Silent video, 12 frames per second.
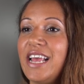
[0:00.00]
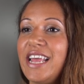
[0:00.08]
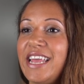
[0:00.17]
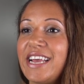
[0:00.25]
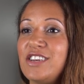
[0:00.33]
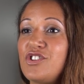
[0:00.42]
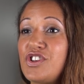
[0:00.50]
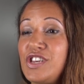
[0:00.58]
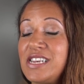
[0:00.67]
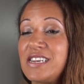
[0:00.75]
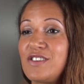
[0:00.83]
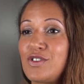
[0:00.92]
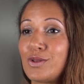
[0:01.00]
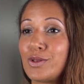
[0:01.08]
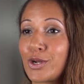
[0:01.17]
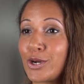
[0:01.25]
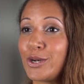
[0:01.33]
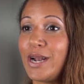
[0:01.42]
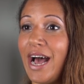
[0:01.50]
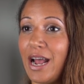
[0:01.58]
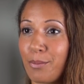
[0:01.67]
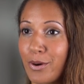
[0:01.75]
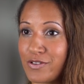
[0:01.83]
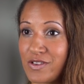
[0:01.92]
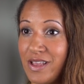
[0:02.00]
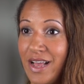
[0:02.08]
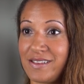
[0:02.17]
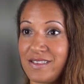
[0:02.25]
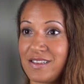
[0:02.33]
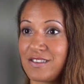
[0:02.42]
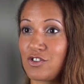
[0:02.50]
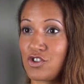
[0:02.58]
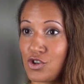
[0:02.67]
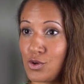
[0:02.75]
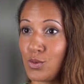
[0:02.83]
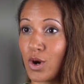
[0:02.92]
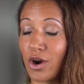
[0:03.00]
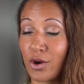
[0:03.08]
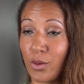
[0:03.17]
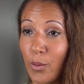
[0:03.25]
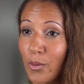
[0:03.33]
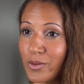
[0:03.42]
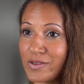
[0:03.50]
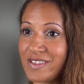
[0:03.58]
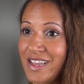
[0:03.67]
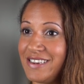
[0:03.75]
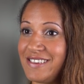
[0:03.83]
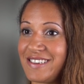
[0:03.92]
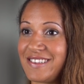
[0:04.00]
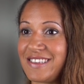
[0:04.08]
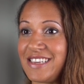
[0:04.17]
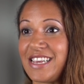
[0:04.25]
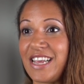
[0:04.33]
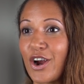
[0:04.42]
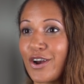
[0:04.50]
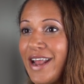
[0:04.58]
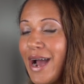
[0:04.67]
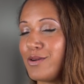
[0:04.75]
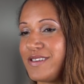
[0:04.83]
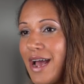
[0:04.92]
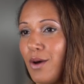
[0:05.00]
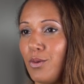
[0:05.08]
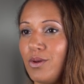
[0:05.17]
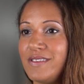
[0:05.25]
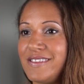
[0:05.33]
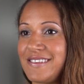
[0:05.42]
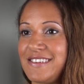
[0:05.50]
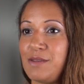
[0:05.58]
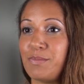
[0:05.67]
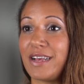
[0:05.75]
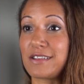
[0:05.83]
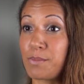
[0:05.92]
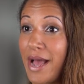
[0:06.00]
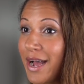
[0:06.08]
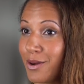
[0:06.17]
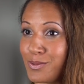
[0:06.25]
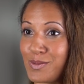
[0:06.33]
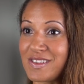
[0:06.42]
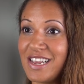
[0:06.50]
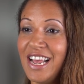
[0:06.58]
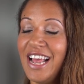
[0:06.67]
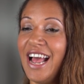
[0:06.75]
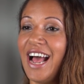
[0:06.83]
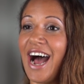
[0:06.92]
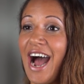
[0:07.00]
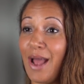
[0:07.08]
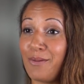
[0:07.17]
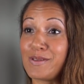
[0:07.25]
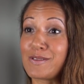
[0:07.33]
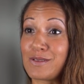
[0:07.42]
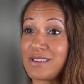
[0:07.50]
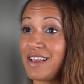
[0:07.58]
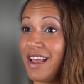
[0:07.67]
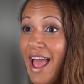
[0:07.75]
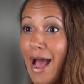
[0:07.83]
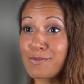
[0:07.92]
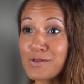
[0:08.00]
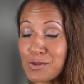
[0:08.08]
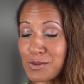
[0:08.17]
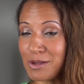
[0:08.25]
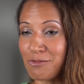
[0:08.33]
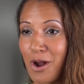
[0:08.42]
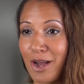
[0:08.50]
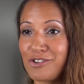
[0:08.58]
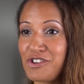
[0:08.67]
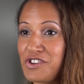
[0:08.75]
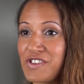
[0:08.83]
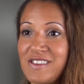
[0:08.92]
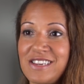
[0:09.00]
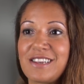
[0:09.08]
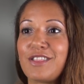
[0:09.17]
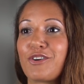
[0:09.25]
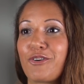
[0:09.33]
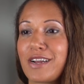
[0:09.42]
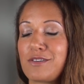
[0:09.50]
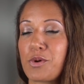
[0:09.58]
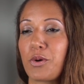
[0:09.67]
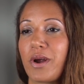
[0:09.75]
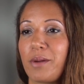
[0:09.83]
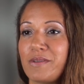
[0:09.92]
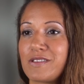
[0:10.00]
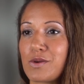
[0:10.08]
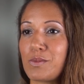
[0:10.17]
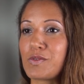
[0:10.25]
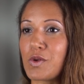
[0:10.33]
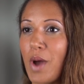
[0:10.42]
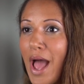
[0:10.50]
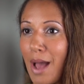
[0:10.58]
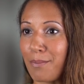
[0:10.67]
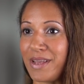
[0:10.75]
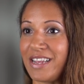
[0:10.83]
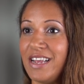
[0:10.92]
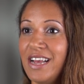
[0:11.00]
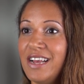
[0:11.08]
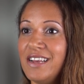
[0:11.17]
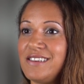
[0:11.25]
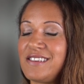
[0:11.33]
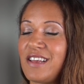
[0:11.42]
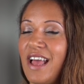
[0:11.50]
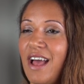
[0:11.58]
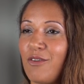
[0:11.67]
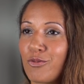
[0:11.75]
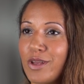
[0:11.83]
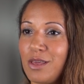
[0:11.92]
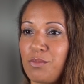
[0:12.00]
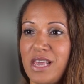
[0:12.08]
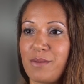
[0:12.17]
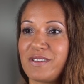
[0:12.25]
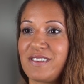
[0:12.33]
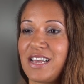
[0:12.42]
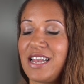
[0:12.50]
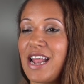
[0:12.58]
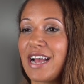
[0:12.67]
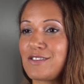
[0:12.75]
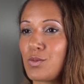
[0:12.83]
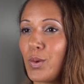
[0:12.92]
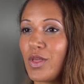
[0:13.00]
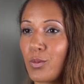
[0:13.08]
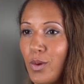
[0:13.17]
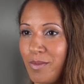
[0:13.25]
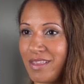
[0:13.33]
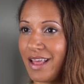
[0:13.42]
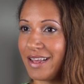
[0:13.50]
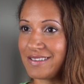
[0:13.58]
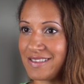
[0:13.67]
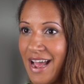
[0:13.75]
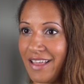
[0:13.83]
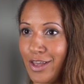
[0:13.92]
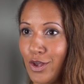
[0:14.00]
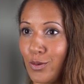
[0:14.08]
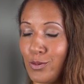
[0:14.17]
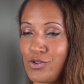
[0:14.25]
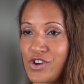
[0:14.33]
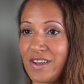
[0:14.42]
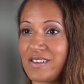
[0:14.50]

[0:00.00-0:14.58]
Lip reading: and she needed to learn how to personalize this to her goals. And to see her now down 60+ pounds, I was absolutely wrong. She just needed the correct program. And so I'm so happy to really be able to connect with women like Sally who